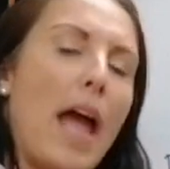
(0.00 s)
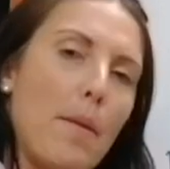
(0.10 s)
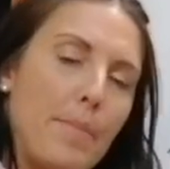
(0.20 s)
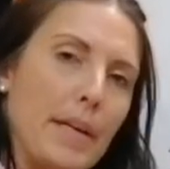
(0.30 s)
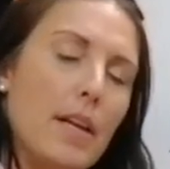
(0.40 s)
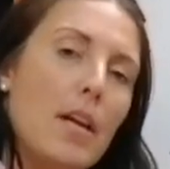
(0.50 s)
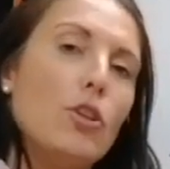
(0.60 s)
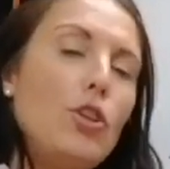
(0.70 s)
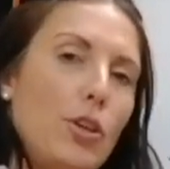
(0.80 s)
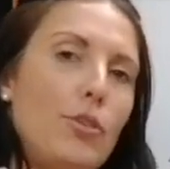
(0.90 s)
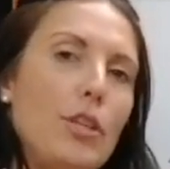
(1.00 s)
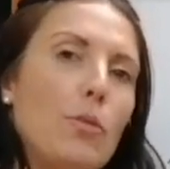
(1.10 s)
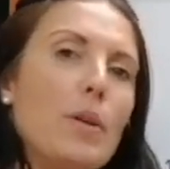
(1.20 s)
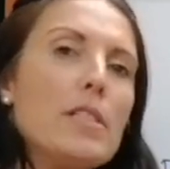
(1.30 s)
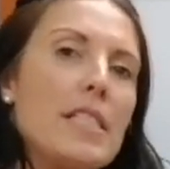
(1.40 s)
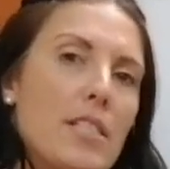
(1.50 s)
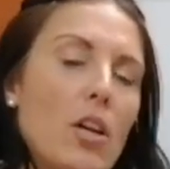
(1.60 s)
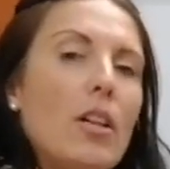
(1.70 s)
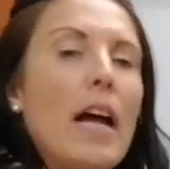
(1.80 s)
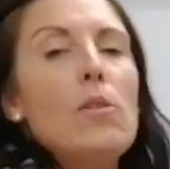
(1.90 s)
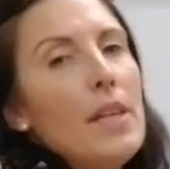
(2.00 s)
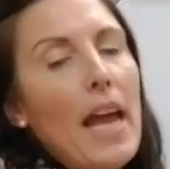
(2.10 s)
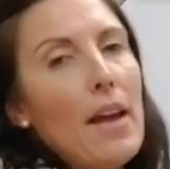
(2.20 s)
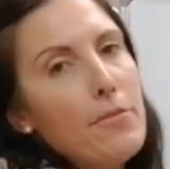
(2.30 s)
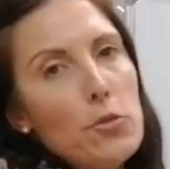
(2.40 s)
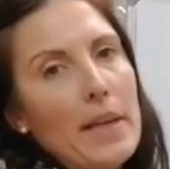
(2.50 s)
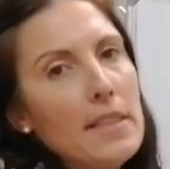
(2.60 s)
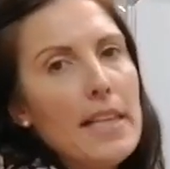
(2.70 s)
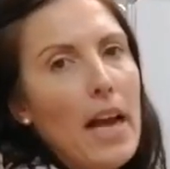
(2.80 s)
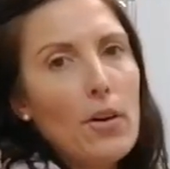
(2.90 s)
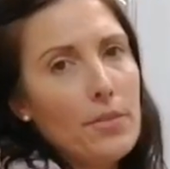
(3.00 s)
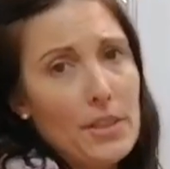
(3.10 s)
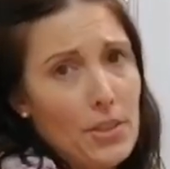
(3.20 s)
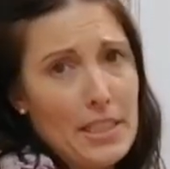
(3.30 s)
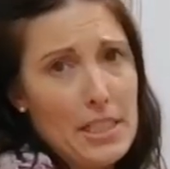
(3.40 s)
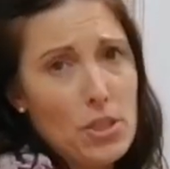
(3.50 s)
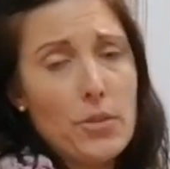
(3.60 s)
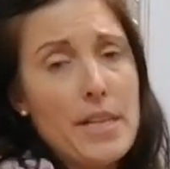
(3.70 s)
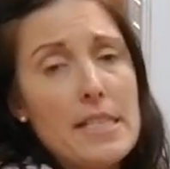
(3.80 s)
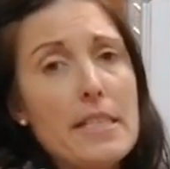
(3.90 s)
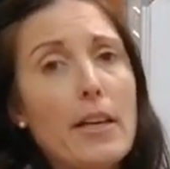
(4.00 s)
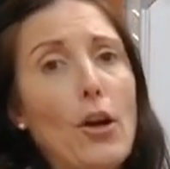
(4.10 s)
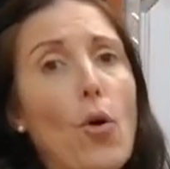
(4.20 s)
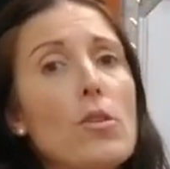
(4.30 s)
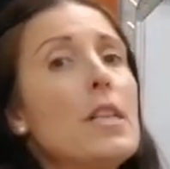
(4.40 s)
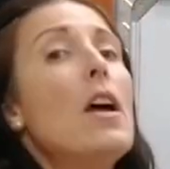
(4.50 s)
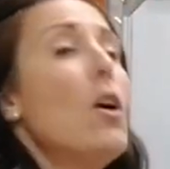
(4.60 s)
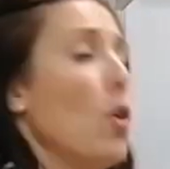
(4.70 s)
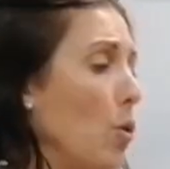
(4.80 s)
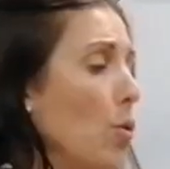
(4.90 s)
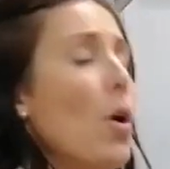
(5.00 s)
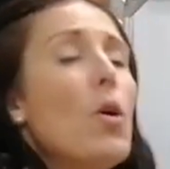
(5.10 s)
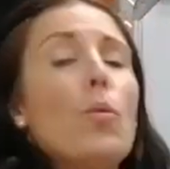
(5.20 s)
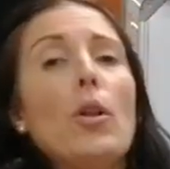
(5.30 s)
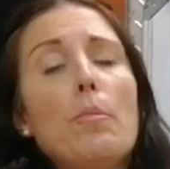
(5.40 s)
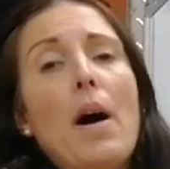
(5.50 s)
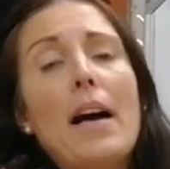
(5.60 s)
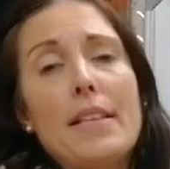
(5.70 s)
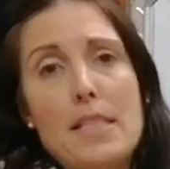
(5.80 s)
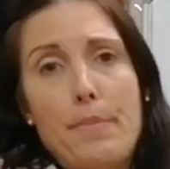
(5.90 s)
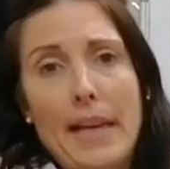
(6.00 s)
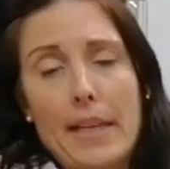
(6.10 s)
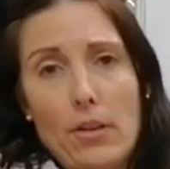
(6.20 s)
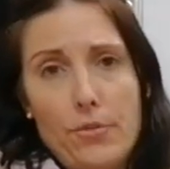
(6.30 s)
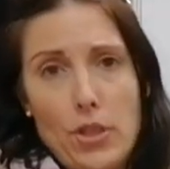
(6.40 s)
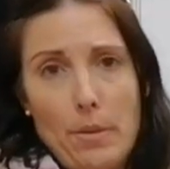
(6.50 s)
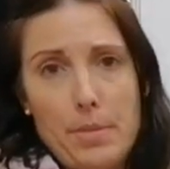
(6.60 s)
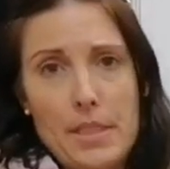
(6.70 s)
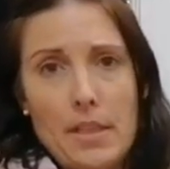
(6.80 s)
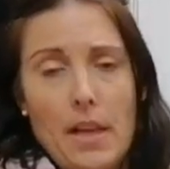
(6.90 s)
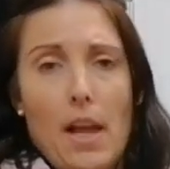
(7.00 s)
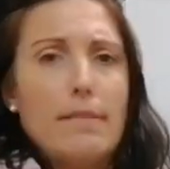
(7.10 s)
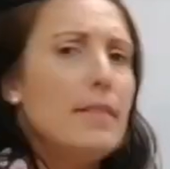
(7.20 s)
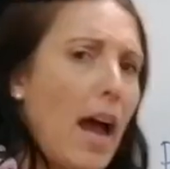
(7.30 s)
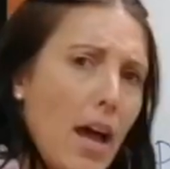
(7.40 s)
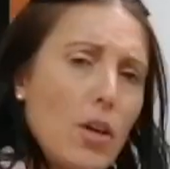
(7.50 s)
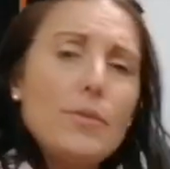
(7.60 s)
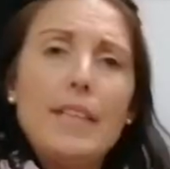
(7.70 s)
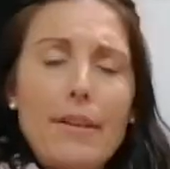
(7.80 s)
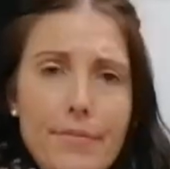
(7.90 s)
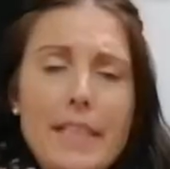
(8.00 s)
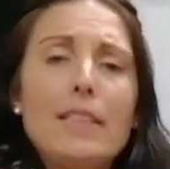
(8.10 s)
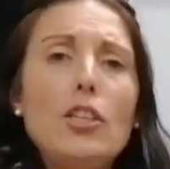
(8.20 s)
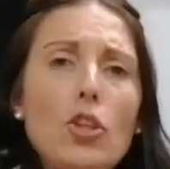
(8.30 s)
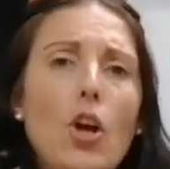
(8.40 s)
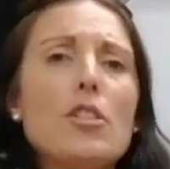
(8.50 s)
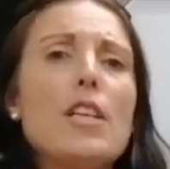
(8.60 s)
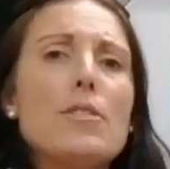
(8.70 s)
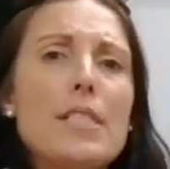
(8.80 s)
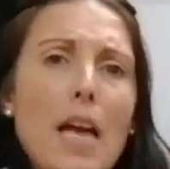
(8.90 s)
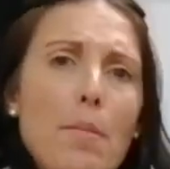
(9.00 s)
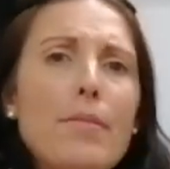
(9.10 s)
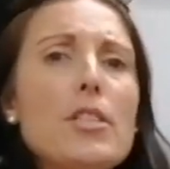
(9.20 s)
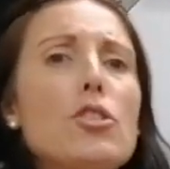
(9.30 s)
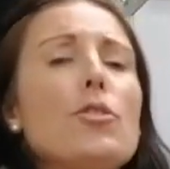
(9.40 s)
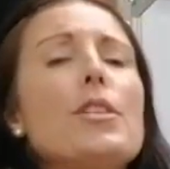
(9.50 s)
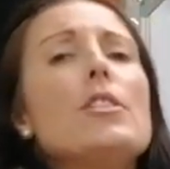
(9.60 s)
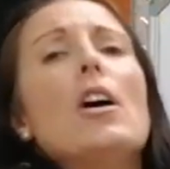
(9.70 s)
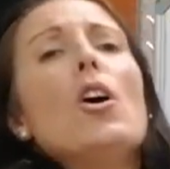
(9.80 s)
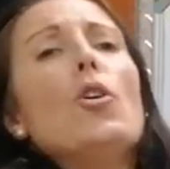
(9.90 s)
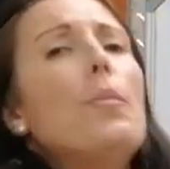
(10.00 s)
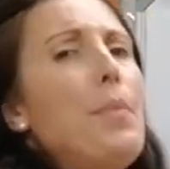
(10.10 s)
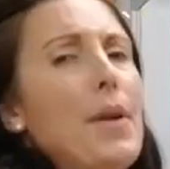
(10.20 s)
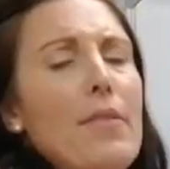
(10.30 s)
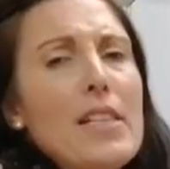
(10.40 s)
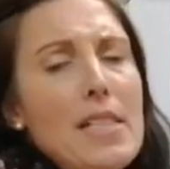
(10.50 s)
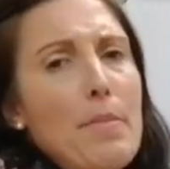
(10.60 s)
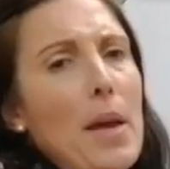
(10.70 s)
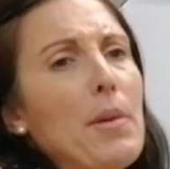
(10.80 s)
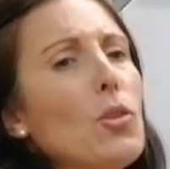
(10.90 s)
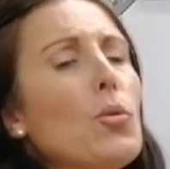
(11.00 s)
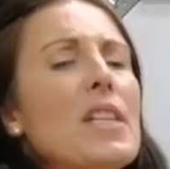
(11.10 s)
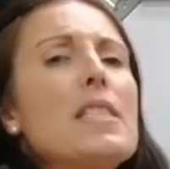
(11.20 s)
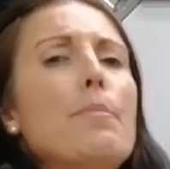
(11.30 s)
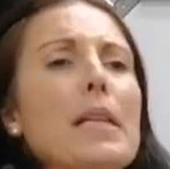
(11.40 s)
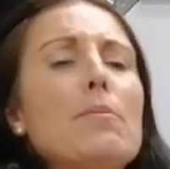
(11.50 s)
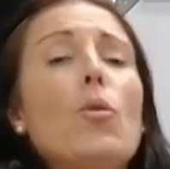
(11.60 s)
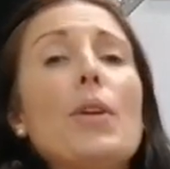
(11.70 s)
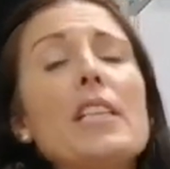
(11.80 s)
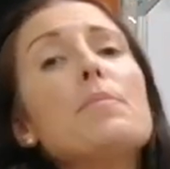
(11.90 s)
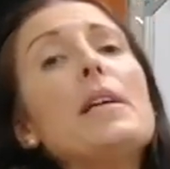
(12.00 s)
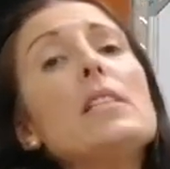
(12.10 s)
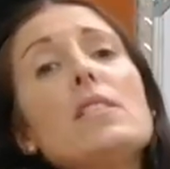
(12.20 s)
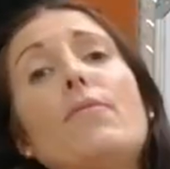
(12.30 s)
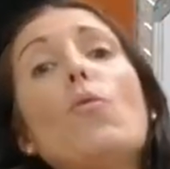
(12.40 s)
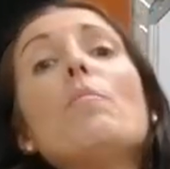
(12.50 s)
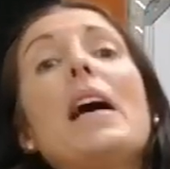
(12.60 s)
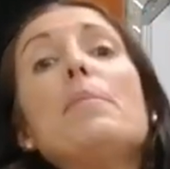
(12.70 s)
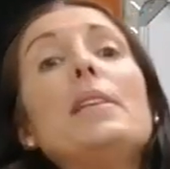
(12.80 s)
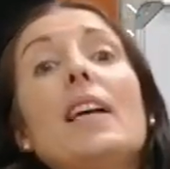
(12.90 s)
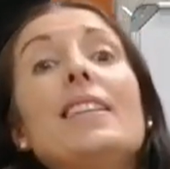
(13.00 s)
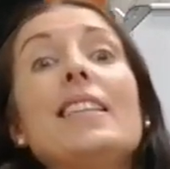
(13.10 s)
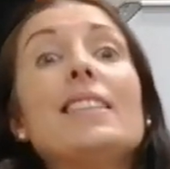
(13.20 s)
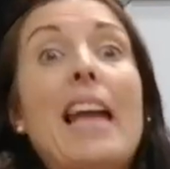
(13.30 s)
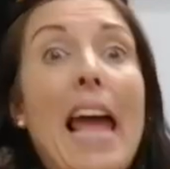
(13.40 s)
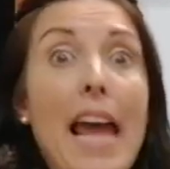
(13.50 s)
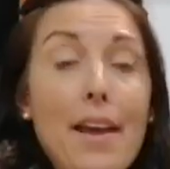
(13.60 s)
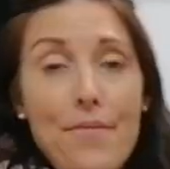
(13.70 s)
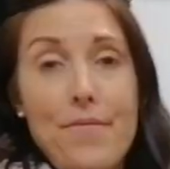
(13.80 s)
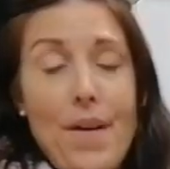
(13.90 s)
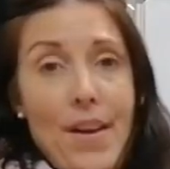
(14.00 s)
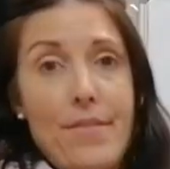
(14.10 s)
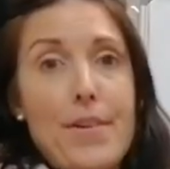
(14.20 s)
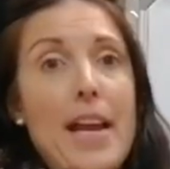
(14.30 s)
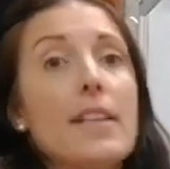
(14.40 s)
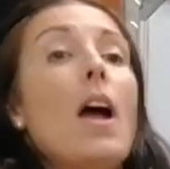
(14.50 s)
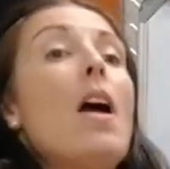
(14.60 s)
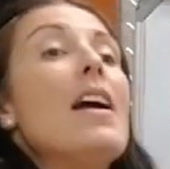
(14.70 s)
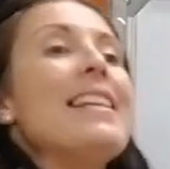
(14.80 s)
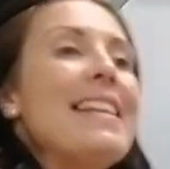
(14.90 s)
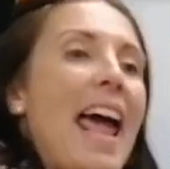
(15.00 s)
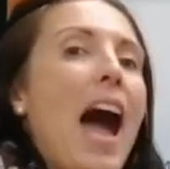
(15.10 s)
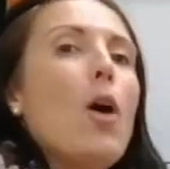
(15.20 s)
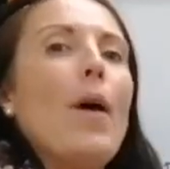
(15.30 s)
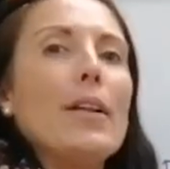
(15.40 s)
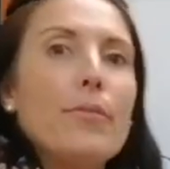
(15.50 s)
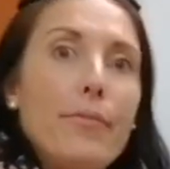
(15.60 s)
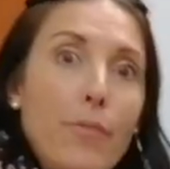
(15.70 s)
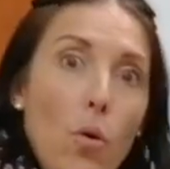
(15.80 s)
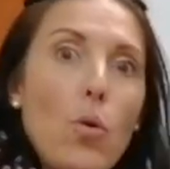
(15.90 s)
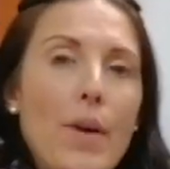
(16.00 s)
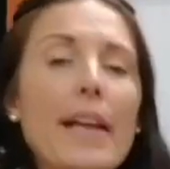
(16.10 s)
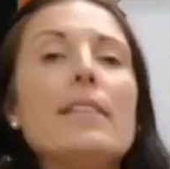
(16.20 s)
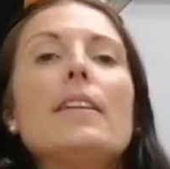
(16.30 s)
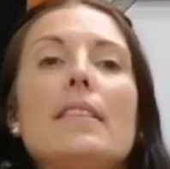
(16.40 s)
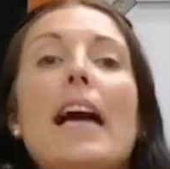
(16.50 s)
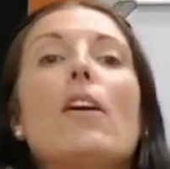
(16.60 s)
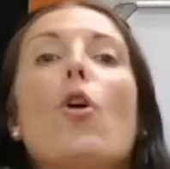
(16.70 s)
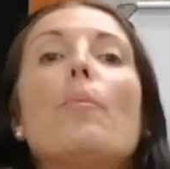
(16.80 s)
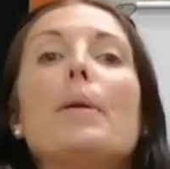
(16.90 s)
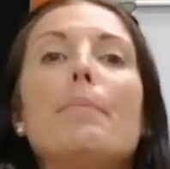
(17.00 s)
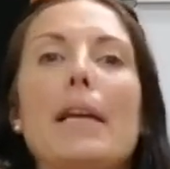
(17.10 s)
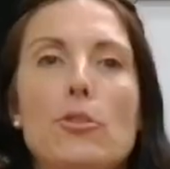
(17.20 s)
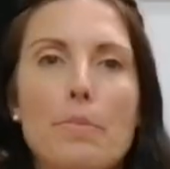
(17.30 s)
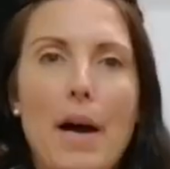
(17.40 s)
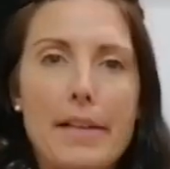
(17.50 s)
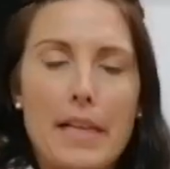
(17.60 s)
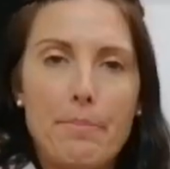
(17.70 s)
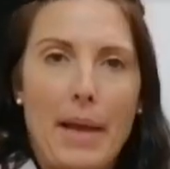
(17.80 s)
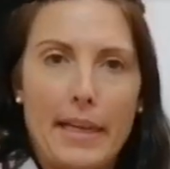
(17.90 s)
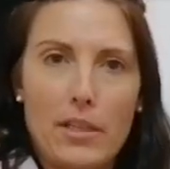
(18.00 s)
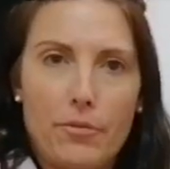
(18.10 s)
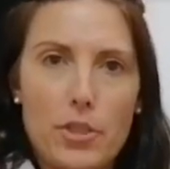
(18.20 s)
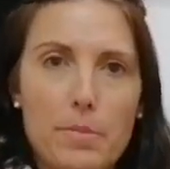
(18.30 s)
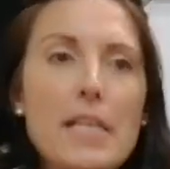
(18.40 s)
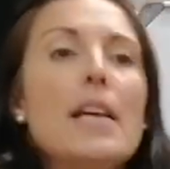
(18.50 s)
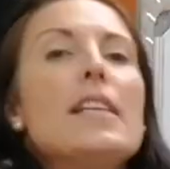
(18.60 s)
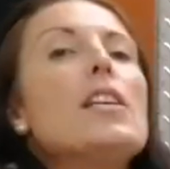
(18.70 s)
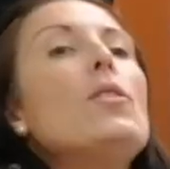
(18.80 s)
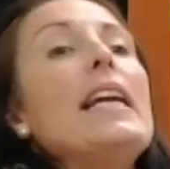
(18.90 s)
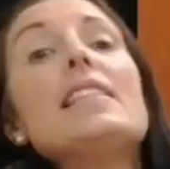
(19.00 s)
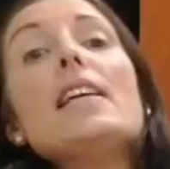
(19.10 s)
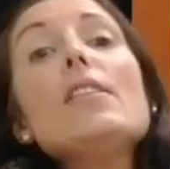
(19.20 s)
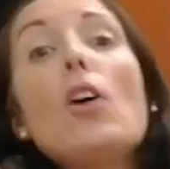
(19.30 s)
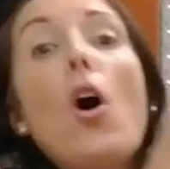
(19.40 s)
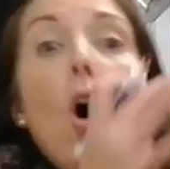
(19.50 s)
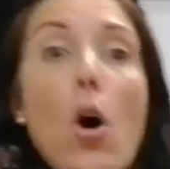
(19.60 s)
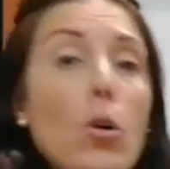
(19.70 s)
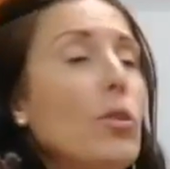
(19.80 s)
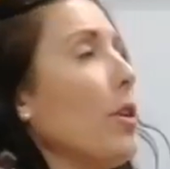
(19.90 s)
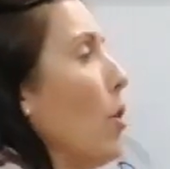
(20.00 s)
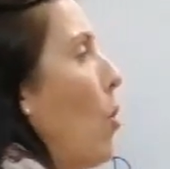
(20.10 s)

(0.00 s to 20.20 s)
to happen? Do you think we'll still only have 20 out of the 30 students in the class who will buy this packet of chips? No, definitely not. So some of the students who previously maybe thought it's a bit more expensive, or maybe they didn't have R5, now at R4, they are prepared to buy that packet of chips. So let's say the whole